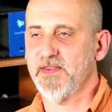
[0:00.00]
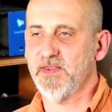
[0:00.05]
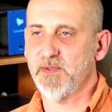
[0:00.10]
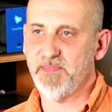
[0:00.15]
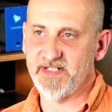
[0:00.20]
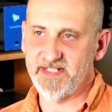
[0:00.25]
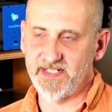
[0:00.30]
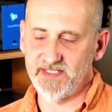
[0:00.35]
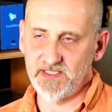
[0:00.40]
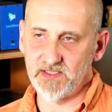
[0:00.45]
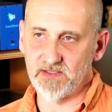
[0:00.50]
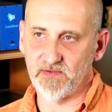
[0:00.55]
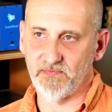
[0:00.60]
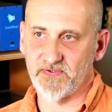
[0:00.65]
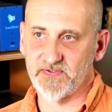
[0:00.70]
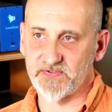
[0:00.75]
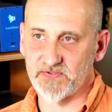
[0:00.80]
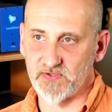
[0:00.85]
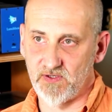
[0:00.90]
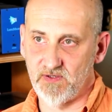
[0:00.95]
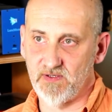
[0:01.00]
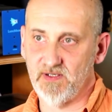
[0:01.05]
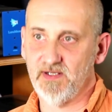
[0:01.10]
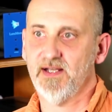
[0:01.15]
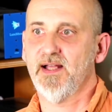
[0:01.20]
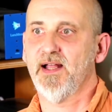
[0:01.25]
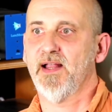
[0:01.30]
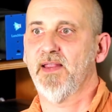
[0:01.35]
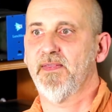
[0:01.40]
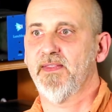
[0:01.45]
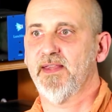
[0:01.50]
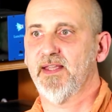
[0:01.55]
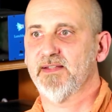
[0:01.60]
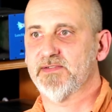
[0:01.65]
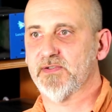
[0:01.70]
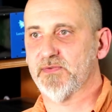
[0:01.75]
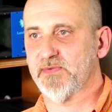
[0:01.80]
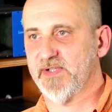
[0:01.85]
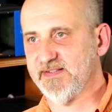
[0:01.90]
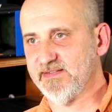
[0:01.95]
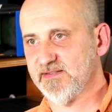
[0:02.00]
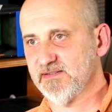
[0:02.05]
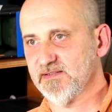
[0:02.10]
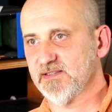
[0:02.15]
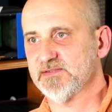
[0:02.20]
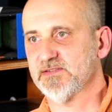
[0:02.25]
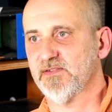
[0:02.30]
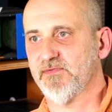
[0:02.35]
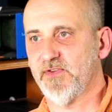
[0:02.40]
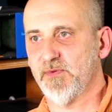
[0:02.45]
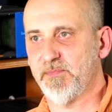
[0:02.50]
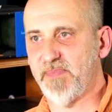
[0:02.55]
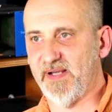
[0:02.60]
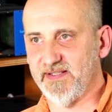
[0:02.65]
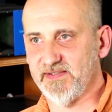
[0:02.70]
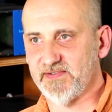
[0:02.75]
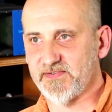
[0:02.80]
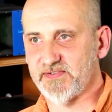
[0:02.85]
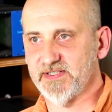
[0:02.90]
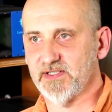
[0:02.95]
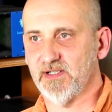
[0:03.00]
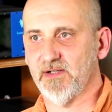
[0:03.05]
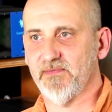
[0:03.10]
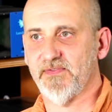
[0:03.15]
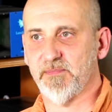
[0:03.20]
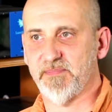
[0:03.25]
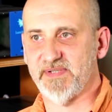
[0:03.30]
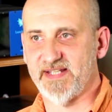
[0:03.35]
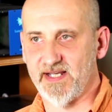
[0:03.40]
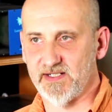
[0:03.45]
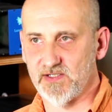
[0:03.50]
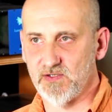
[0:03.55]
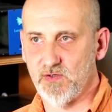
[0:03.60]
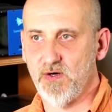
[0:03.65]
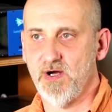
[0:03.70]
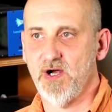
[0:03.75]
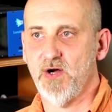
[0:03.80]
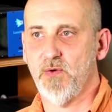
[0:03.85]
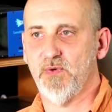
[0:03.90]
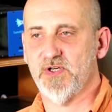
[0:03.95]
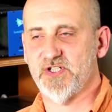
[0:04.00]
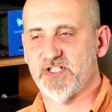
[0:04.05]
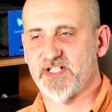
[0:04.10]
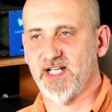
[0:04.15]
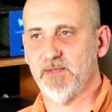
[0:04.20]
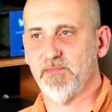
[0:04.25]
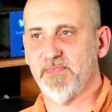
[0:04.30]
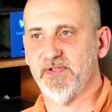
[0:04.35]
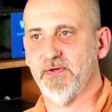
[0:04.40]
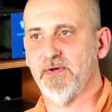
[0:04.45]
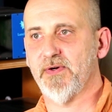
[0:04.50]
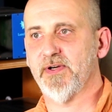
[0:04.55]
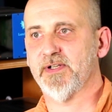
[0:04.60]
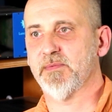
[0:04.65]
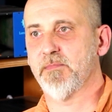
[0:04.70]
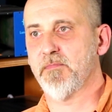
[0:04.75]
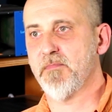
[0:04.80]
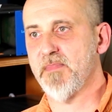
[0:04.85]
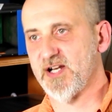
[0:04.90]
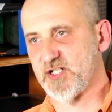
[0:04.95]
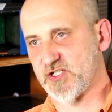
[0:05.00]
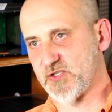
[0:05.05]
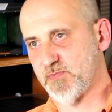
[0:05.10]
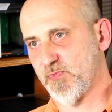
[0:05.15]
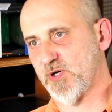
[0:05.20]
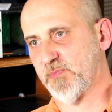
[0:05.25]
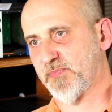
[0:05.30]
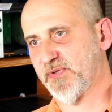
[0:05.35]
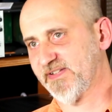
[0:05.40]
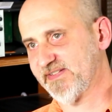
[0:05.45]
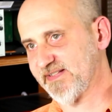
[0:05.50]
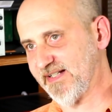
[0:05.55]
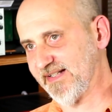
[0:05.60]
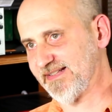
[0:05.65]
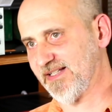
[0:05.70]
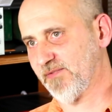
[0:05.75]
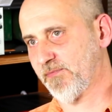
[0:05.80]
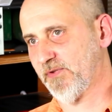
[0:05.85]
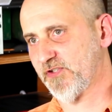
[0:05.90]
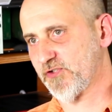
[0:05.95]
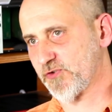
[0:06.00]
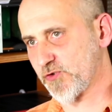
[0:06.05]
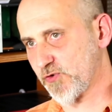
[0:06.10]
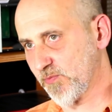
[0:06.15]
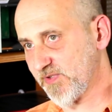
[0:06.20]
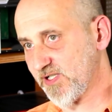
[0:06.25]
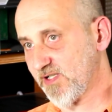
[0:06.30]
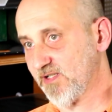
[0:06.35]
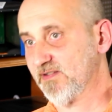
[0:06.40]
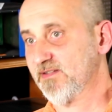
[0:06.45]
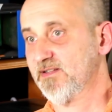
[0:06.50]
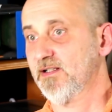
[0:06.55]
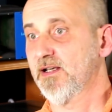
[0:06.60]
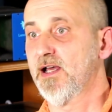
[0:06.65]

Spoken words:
the beginning of the song, there's a resonance of the bass string of the piano, which can be heard much more precisely with STROMTANKs.